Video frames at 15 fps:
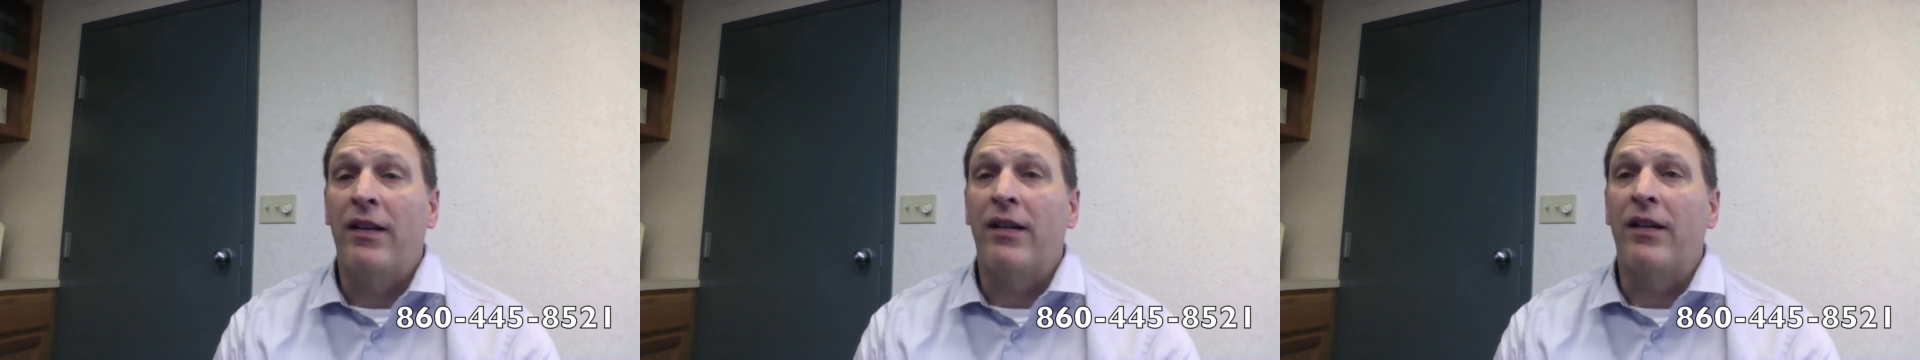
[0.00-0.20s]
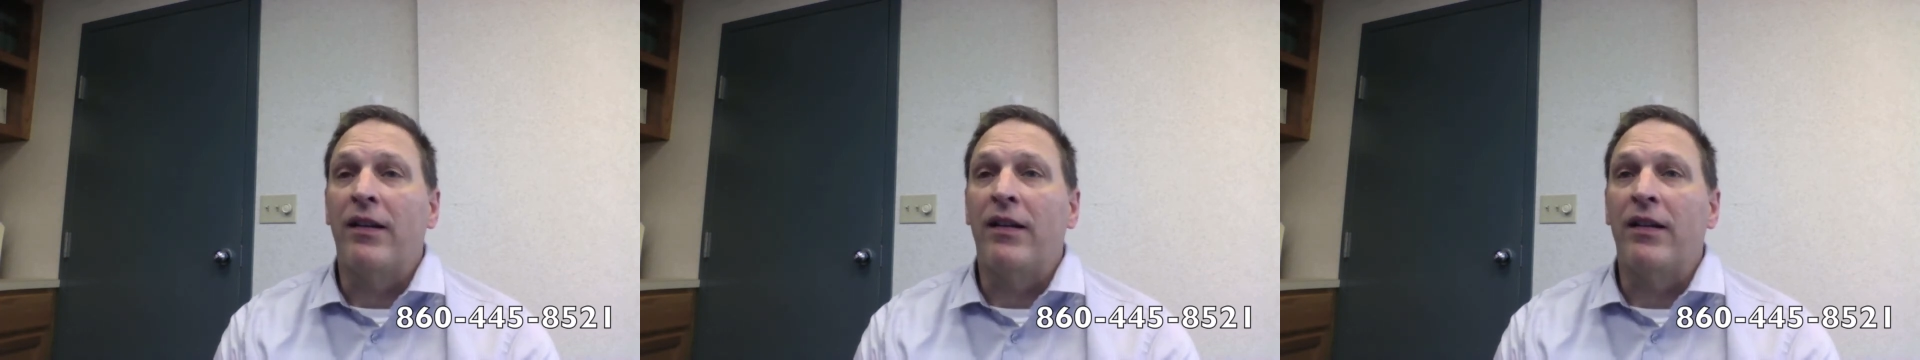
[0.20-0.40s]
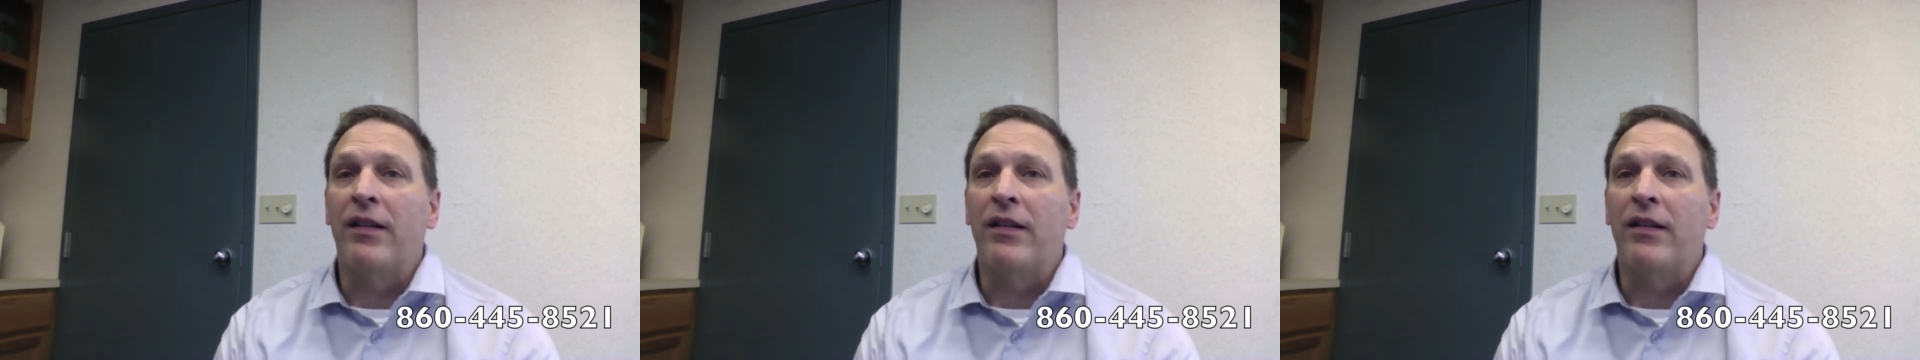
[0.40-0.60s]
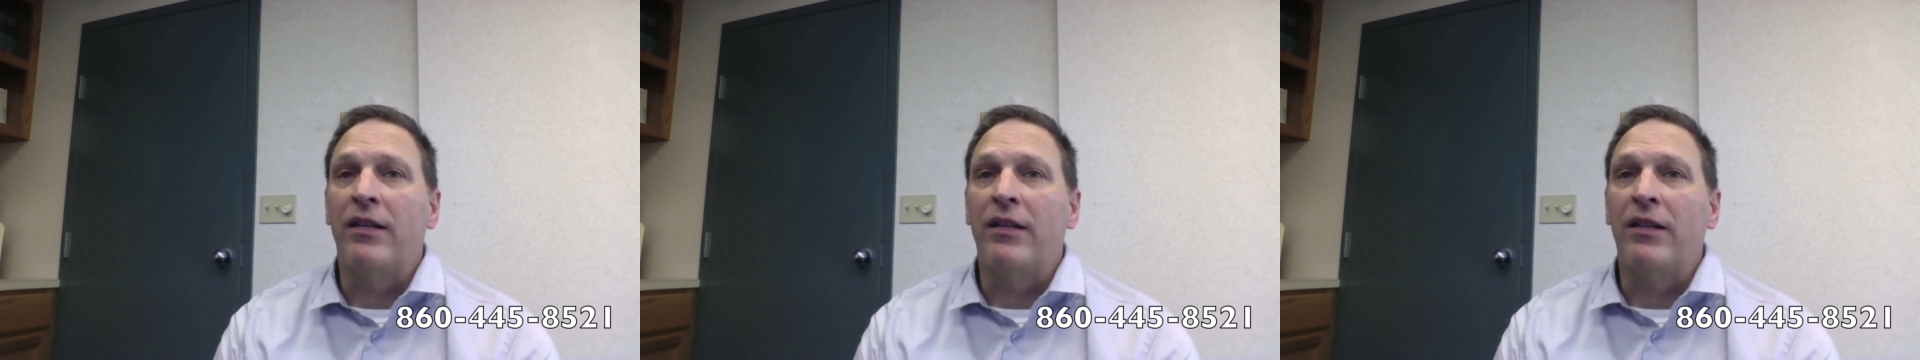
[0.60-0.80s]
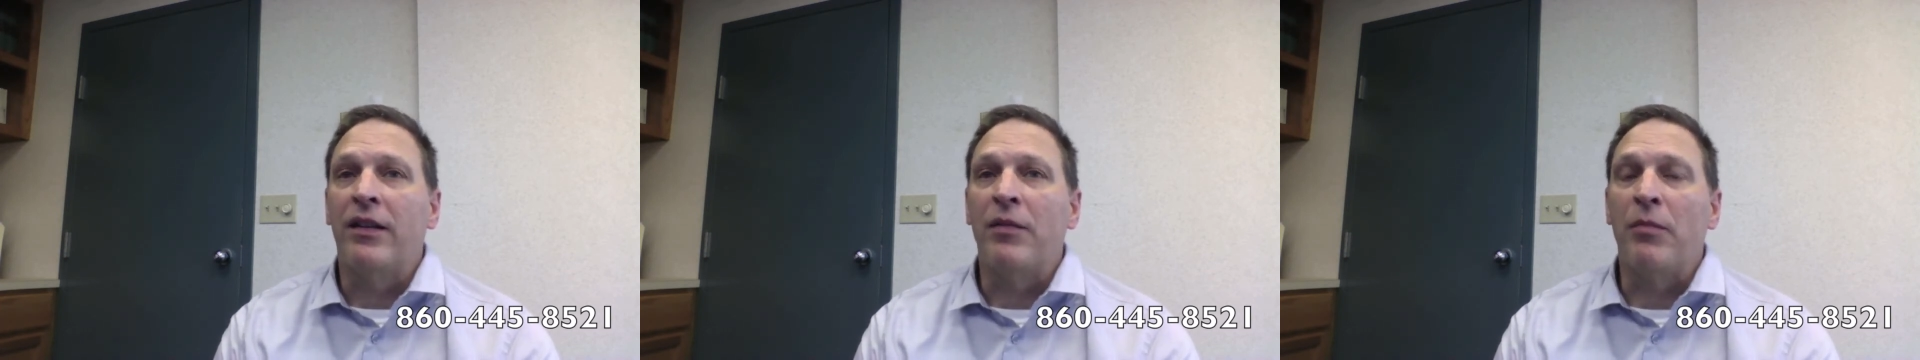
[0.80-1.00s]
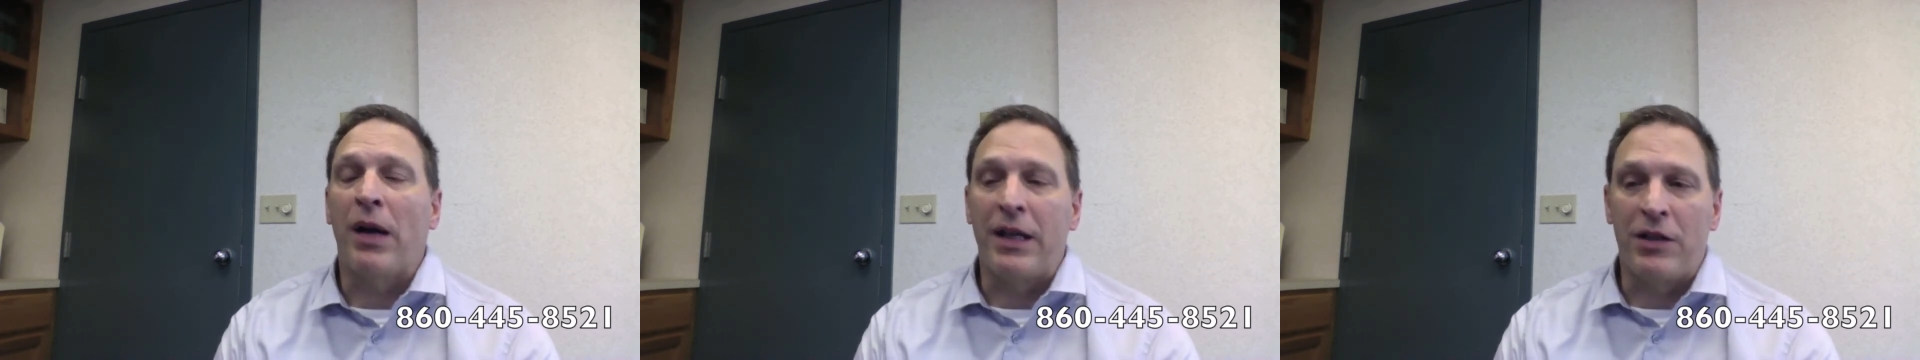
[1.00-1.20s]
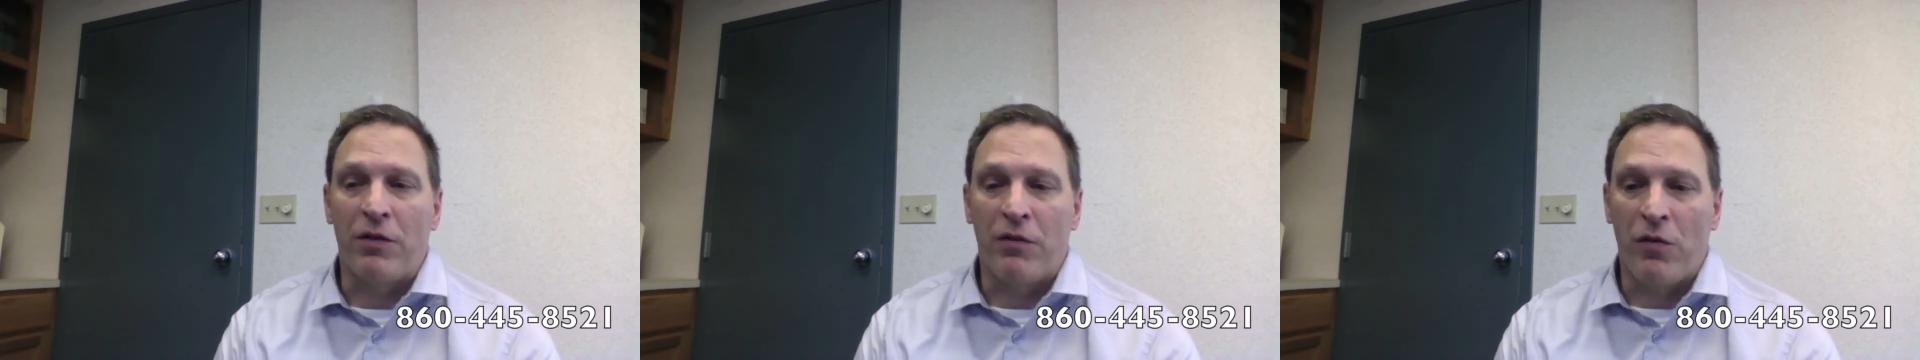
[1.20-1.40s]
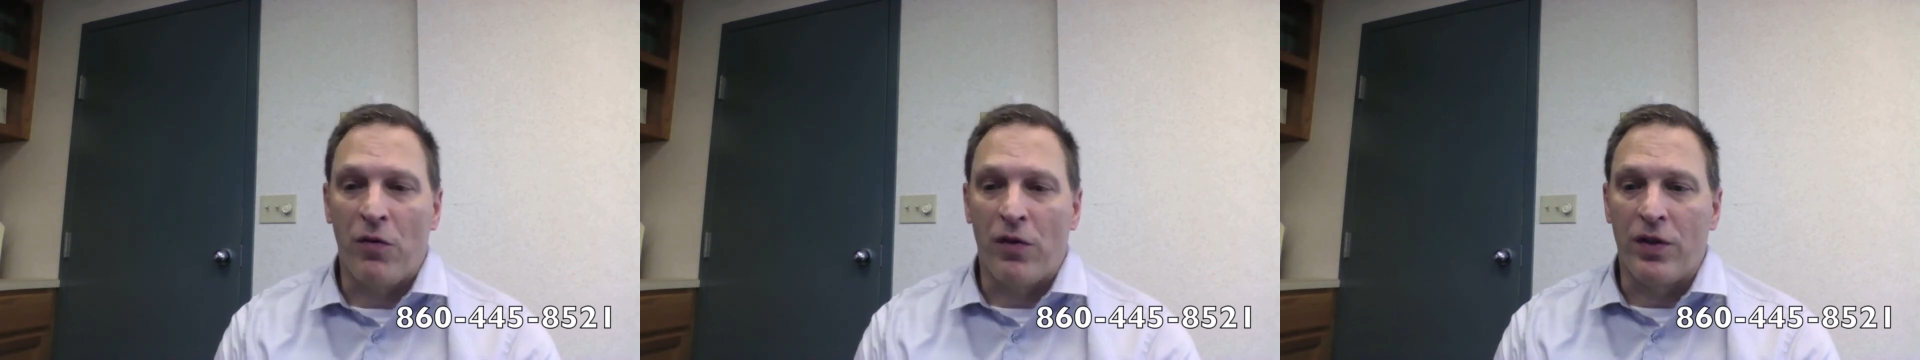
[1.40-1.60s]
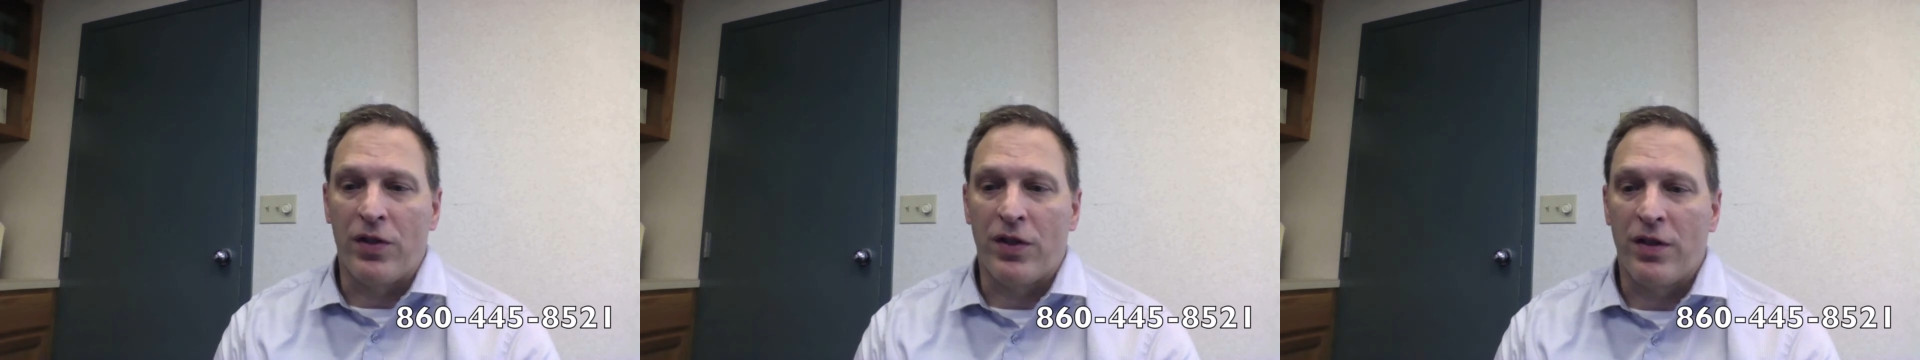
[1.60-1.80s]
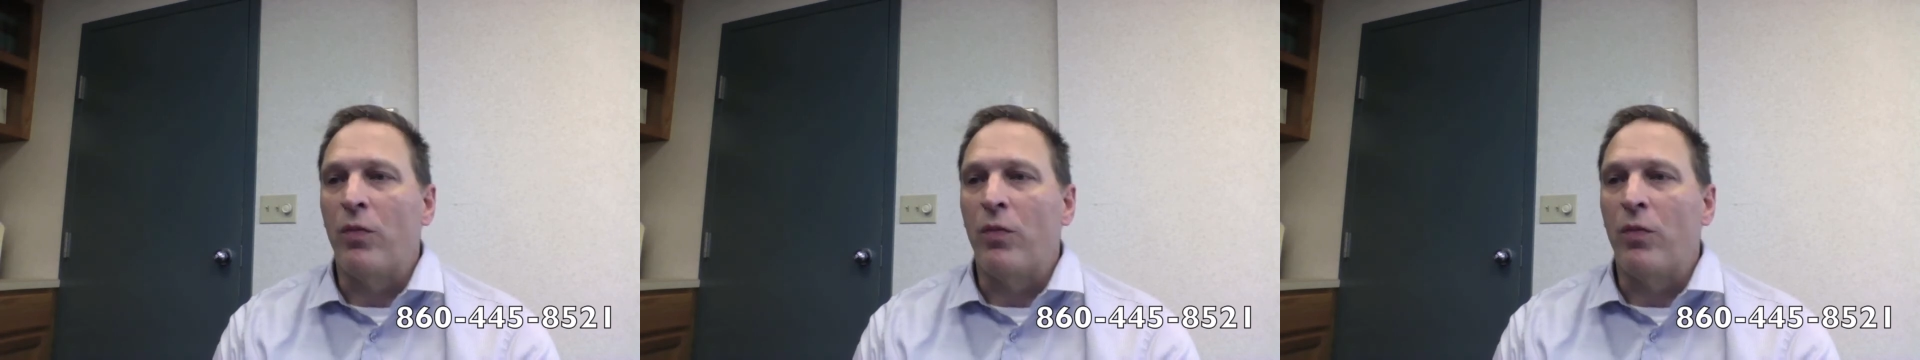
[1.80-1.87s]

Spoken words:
in my divorce.